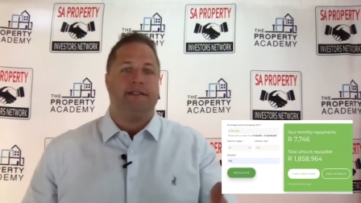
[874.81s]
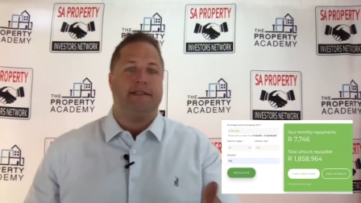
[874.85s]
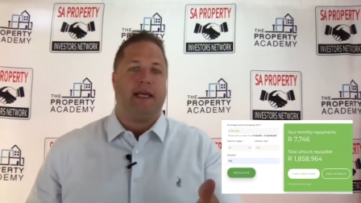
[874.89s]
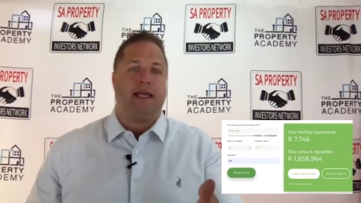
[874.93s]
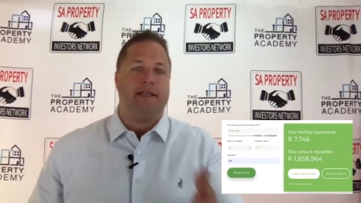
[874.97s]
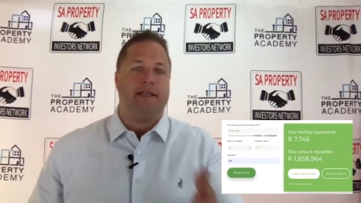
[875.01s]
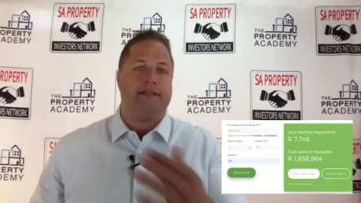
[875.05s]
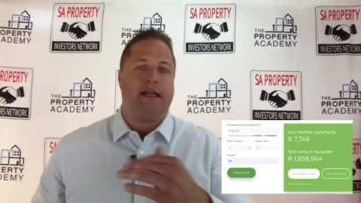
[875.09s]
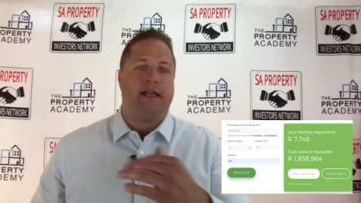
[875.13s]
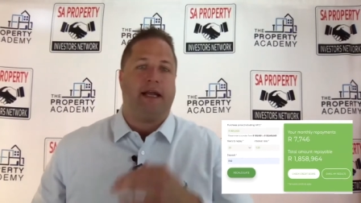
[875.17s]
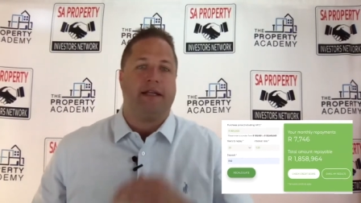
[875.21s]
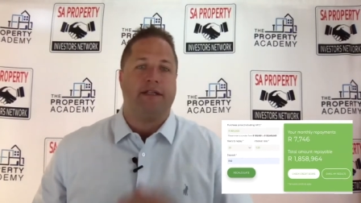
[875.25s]

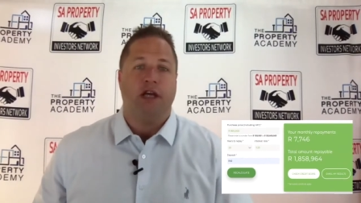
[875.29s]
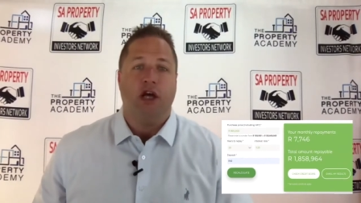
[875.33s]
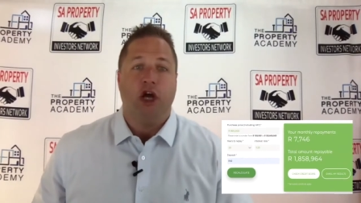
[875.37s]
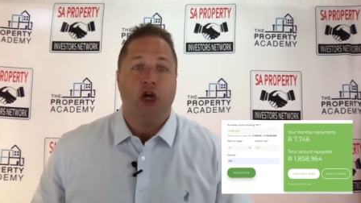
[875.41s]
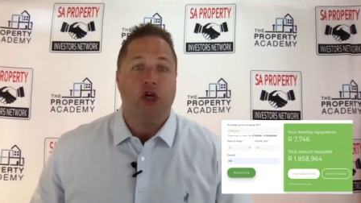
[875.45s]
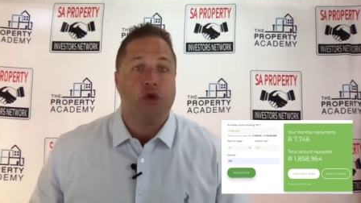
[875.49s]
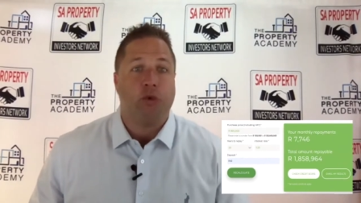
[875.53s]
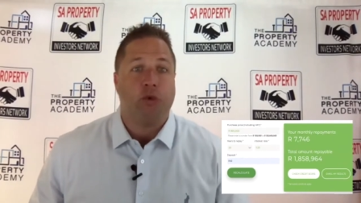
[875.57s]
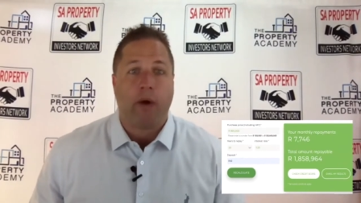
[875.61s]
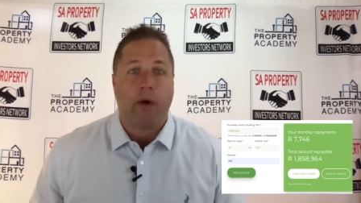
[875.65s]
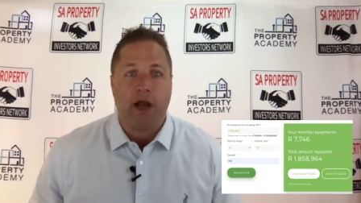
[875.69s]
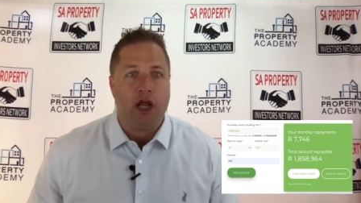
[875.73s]
and select
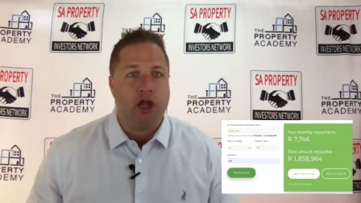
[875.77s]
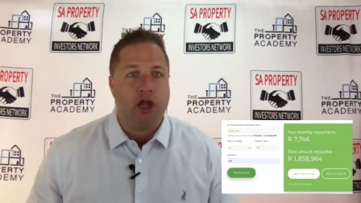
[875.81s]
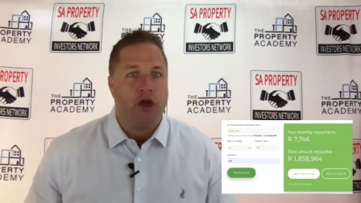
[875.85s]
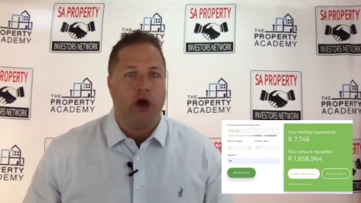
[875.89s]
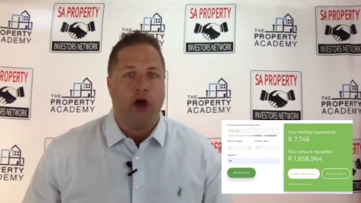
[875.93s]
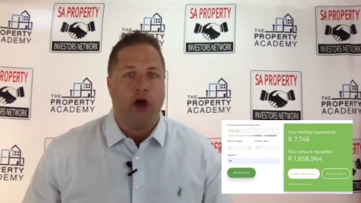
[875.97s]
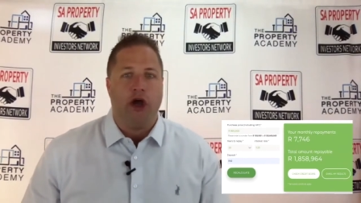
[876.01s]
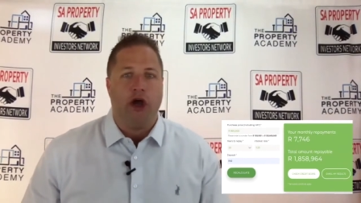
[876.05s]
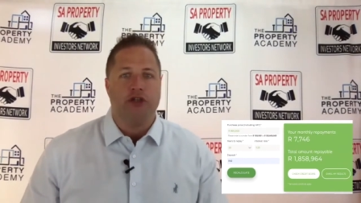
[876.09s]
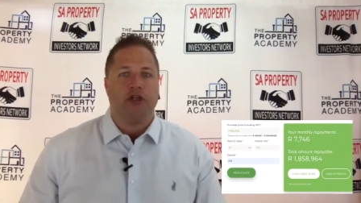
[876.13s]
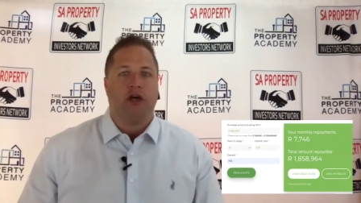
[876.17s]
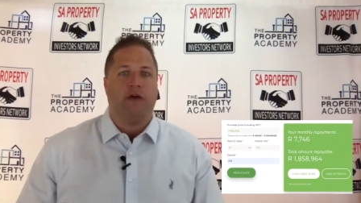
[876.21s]
20
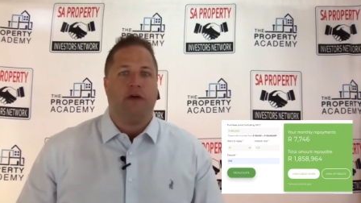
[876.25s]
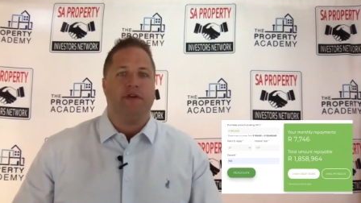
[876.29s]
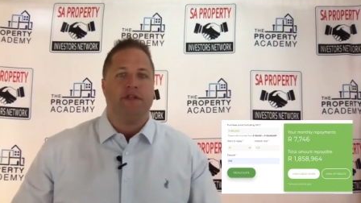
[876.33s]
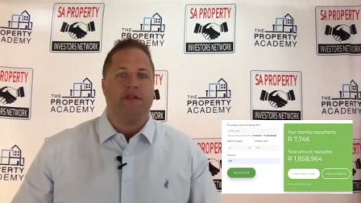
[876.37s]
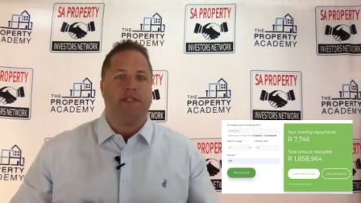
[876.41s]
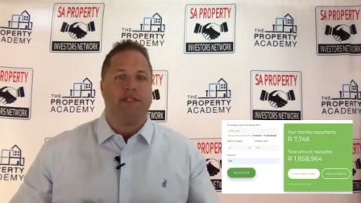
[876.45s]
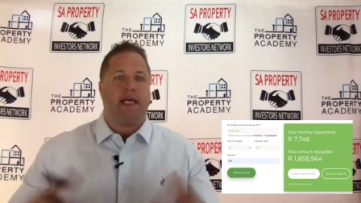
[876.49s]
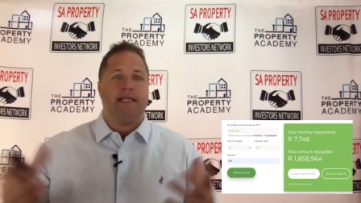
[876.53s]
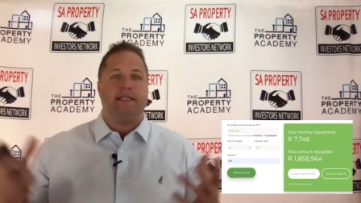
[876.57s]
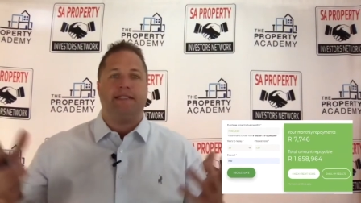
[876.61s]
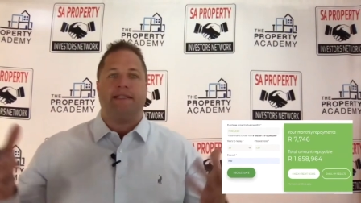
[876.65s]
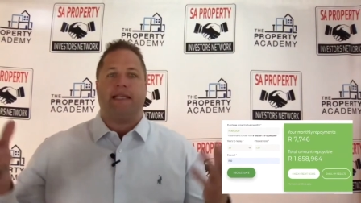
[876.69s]
years over
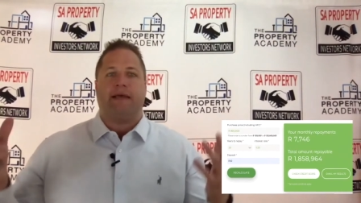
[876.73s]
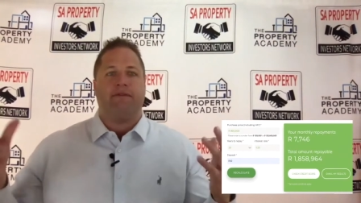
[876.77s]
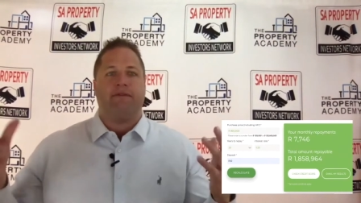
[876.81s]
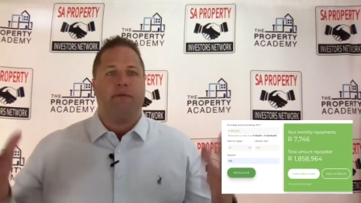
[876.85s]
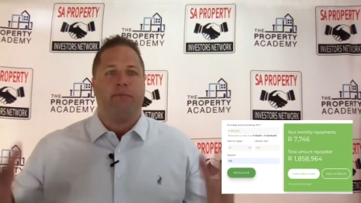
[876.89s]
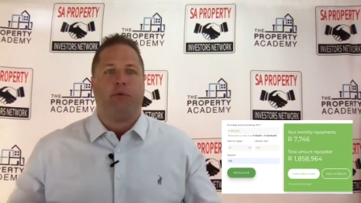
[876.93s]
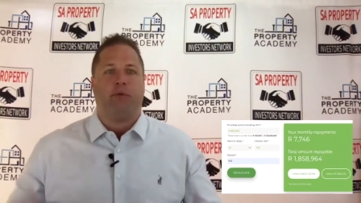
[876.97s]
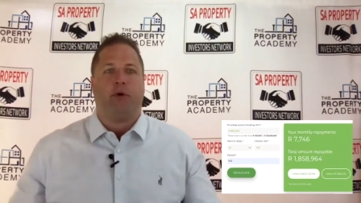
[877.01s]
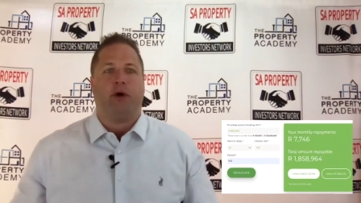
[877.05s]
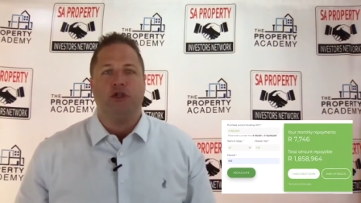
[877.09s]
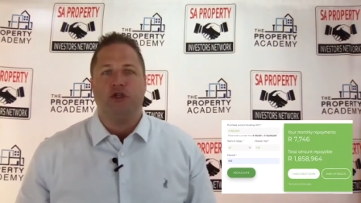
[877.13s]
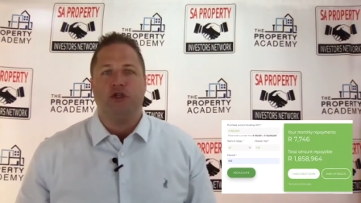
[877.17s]
say
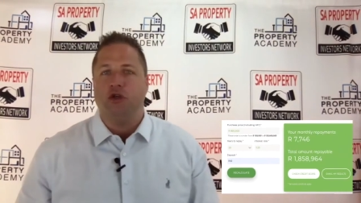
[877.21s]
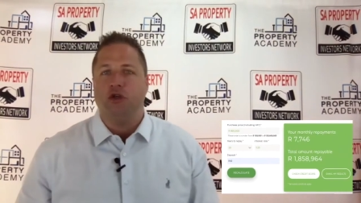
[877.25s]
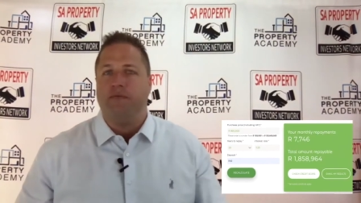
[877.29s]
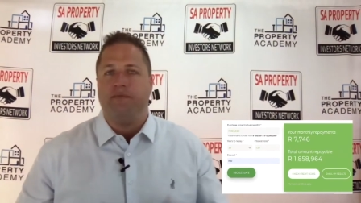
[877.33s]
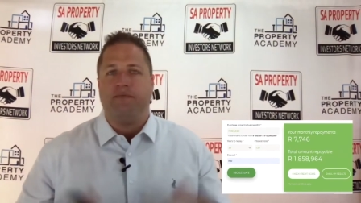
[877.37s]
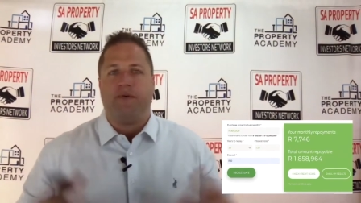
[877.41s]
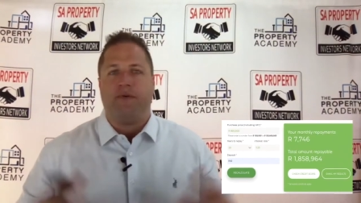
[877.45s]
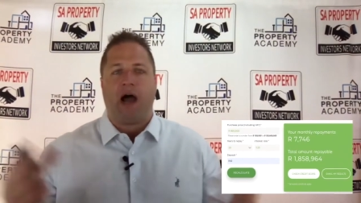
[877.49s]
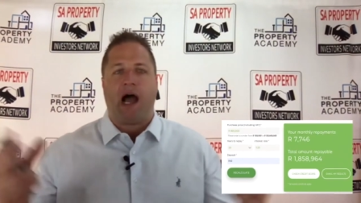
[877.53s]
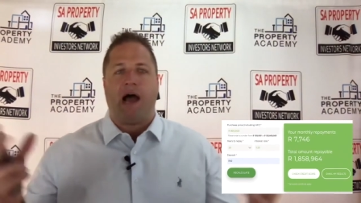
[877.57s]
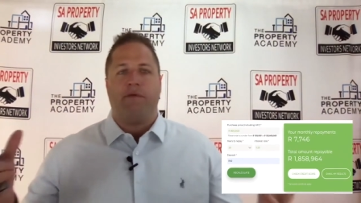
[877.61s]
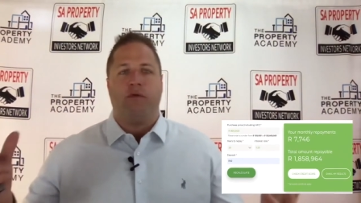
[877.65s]

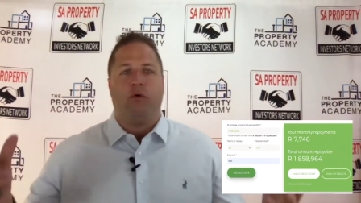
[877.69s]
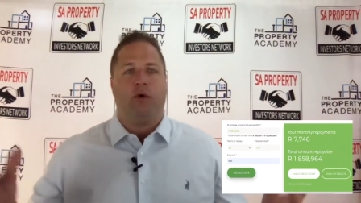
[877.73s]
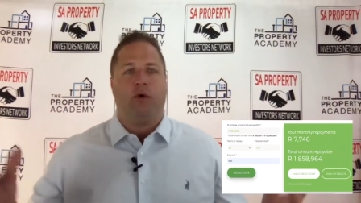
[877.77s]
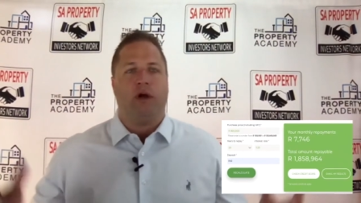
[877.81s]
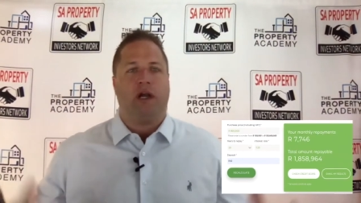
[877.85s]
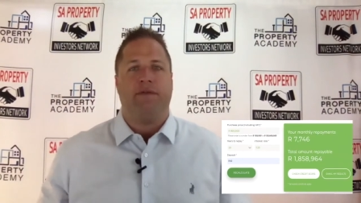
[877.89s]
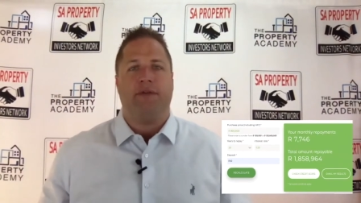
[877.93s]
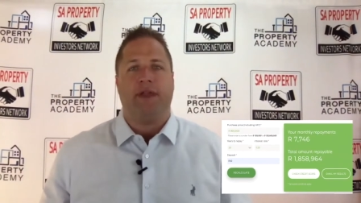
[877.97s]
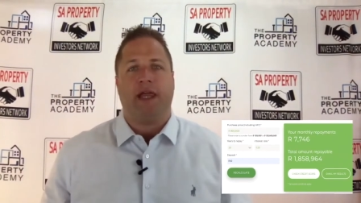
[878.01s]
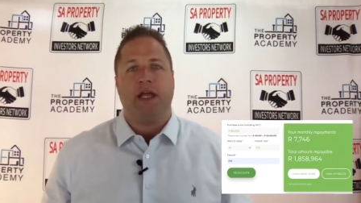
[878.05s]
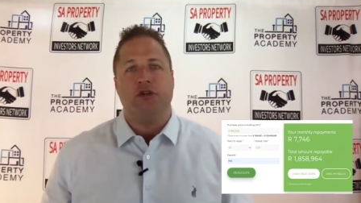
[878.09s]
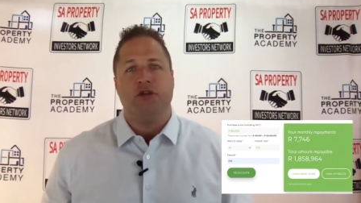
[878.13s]
7.25 or
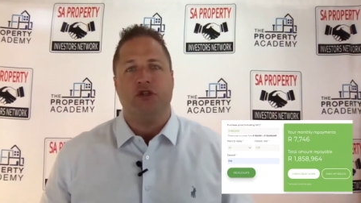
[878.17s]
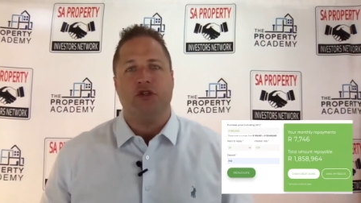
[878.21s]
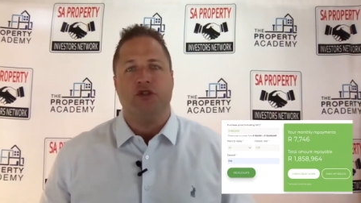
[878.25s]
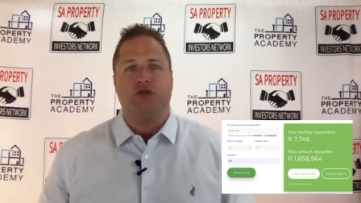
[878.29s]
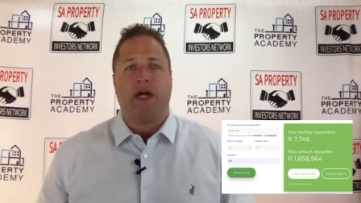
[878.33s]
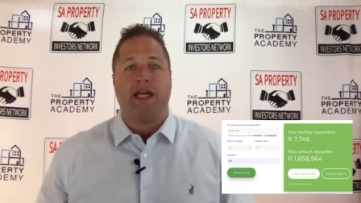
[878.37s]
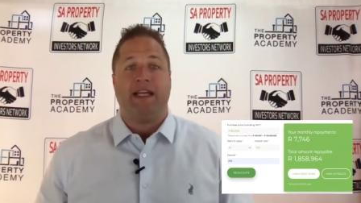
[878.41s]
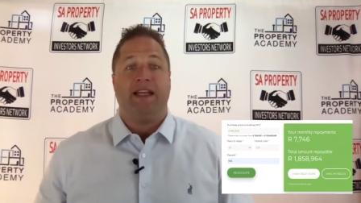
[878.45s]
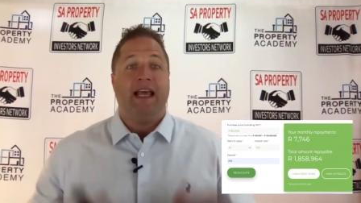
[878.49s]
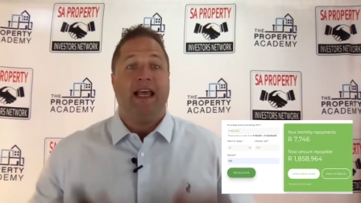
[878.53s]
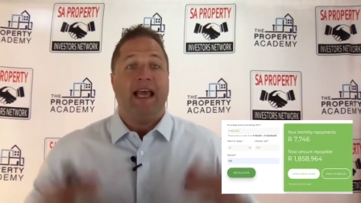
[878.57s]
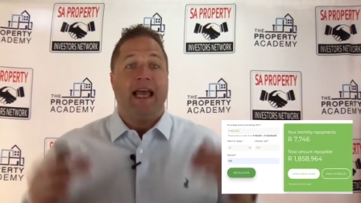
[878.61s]
whatever the interest
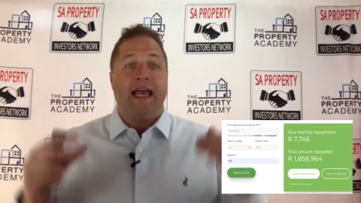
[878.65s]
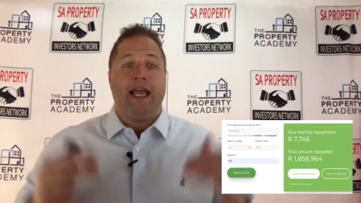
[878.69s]
rate